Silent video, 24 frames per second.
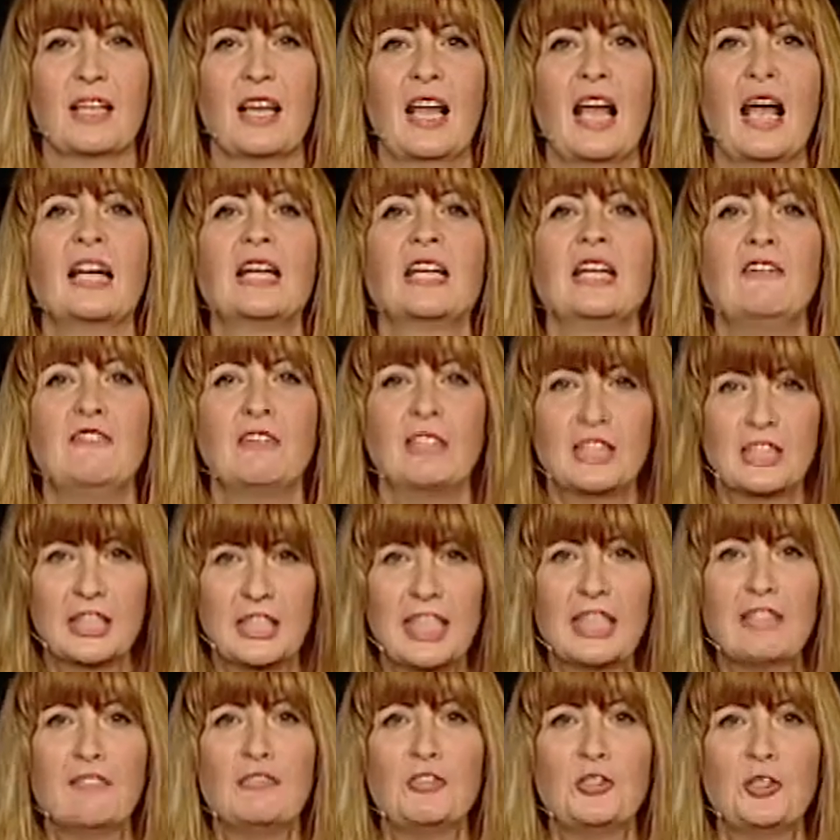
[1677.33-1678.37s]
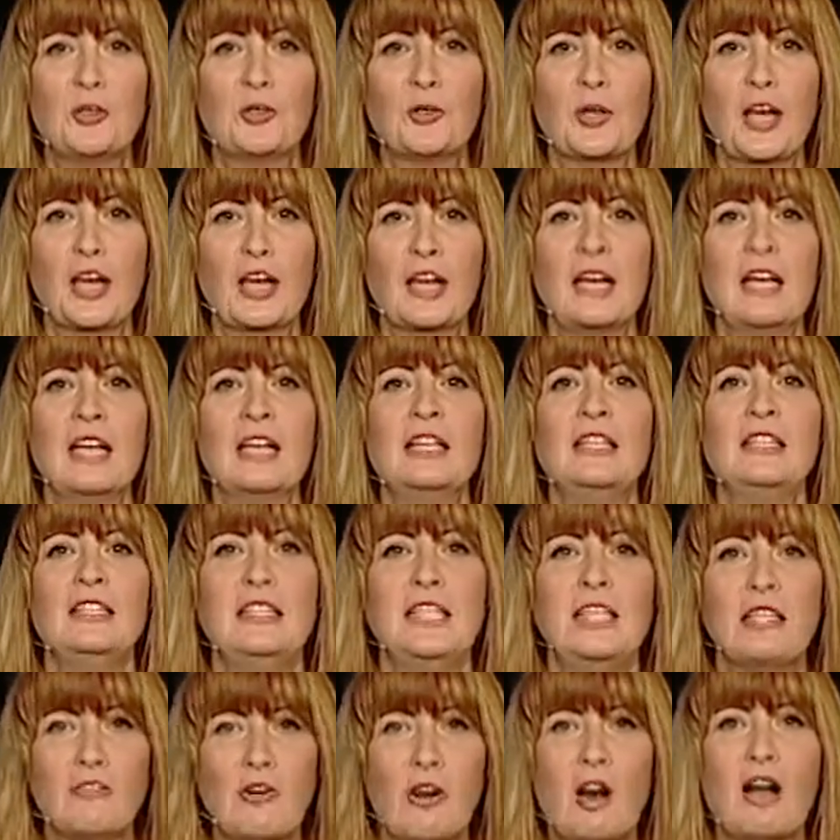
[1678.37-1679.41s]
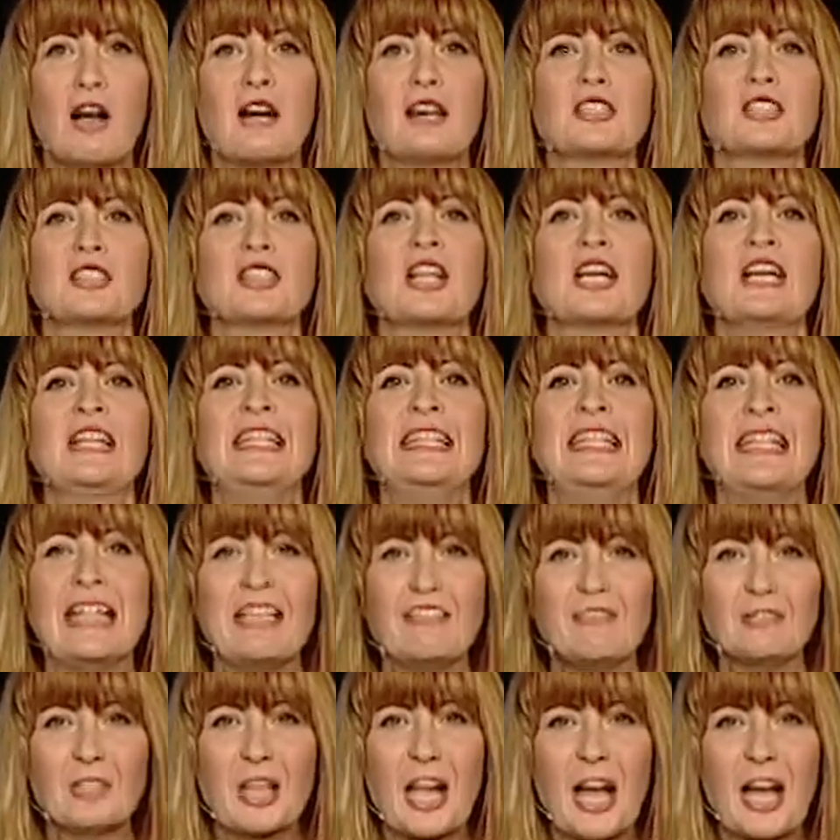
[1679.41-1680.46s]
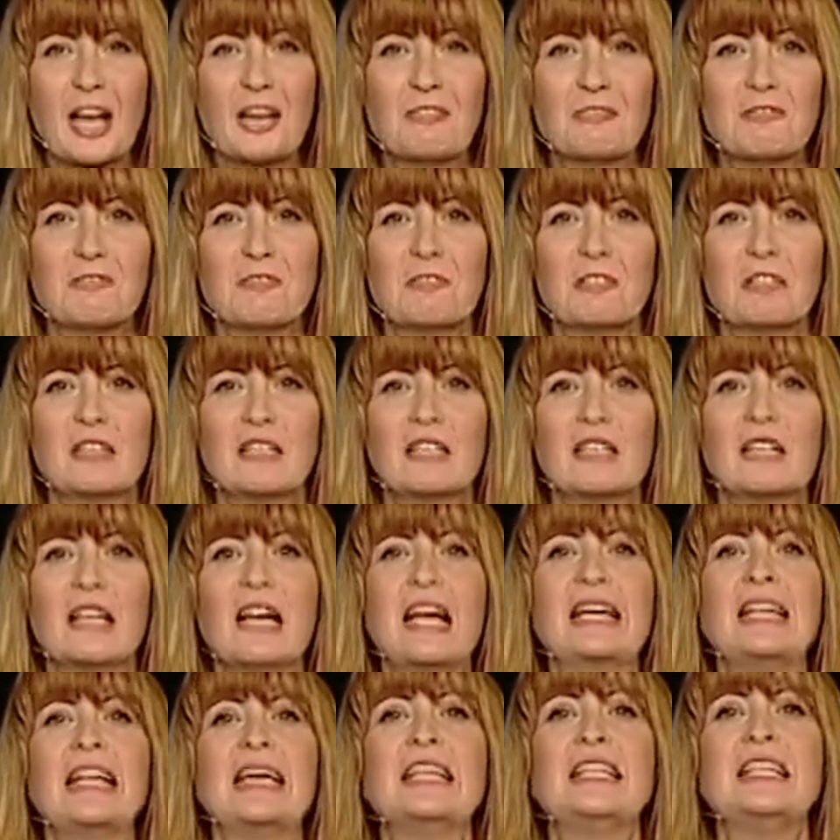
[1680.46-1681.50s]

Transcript: And He will give you a new heart, new life, and a